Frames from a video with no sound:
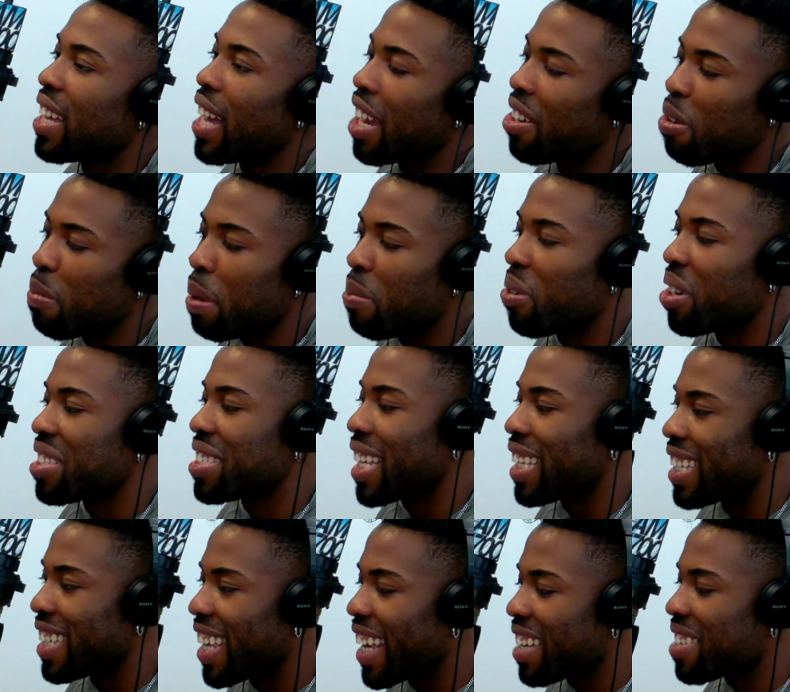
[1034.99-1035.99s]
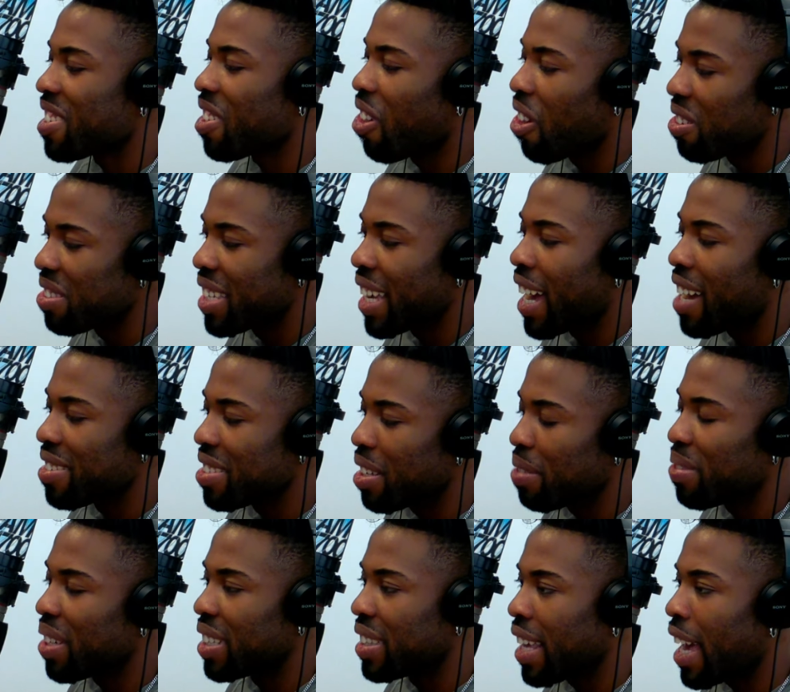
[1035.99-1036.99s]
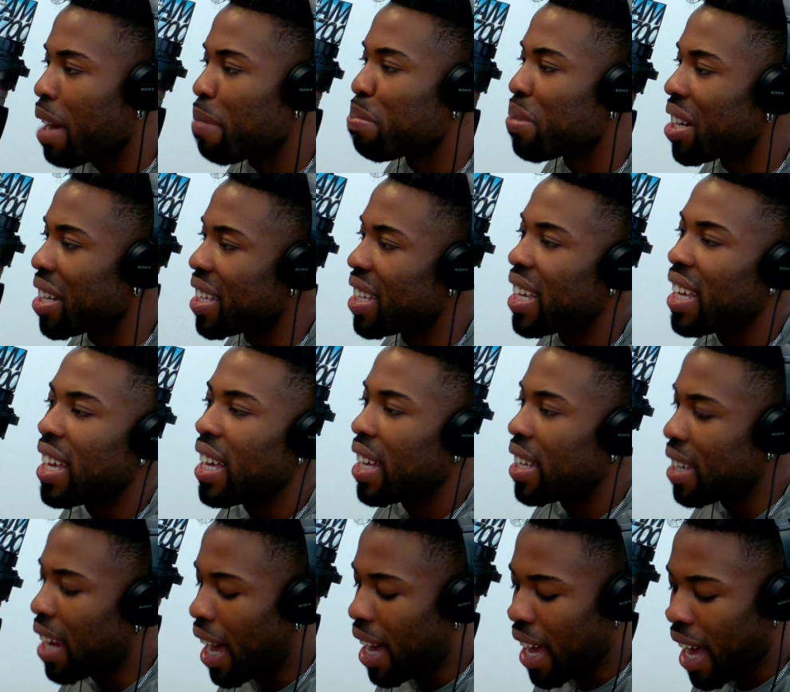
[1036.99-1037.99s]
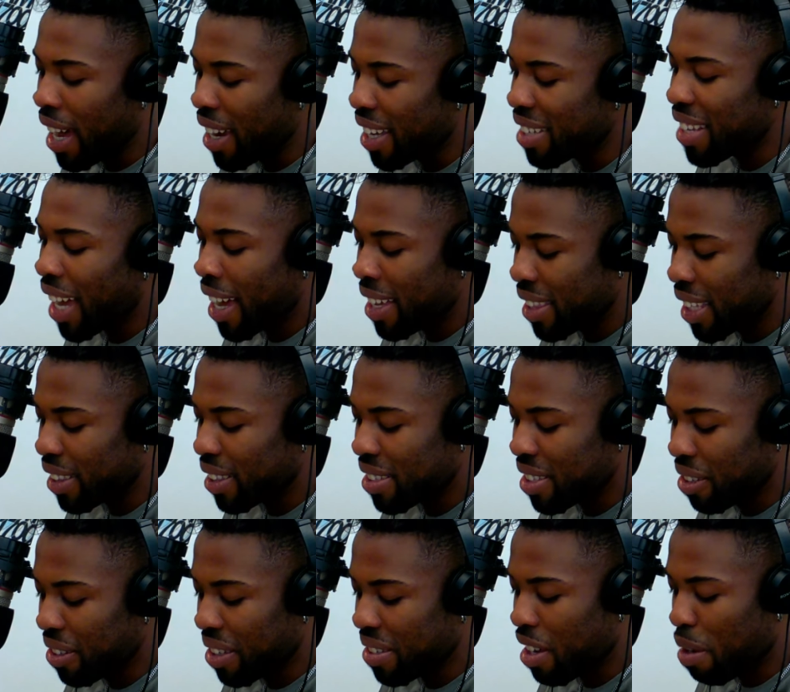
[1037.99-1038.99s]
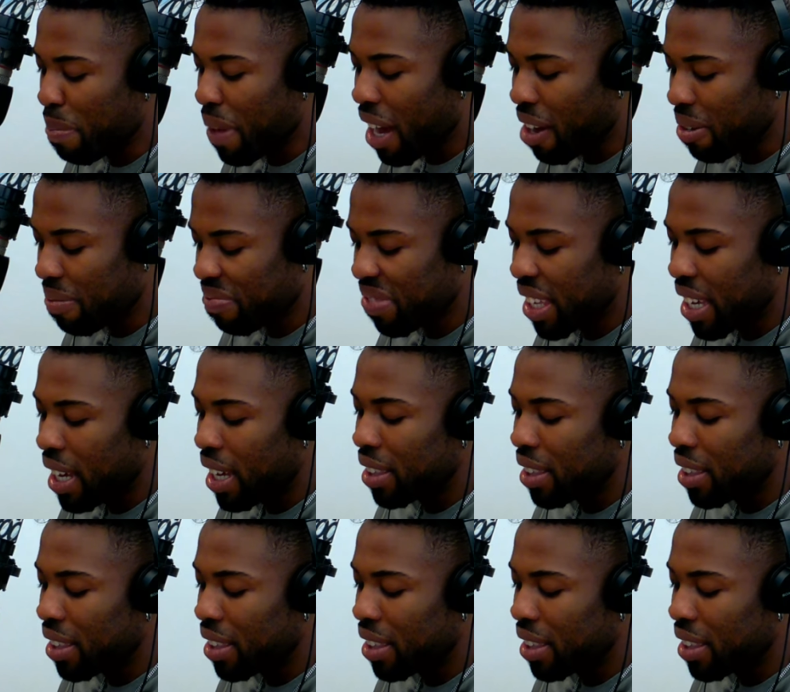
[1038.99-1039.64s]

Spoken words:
I know people want to say the Knicks, Carltown, stuff like that, but nah, I think the Celtics come out.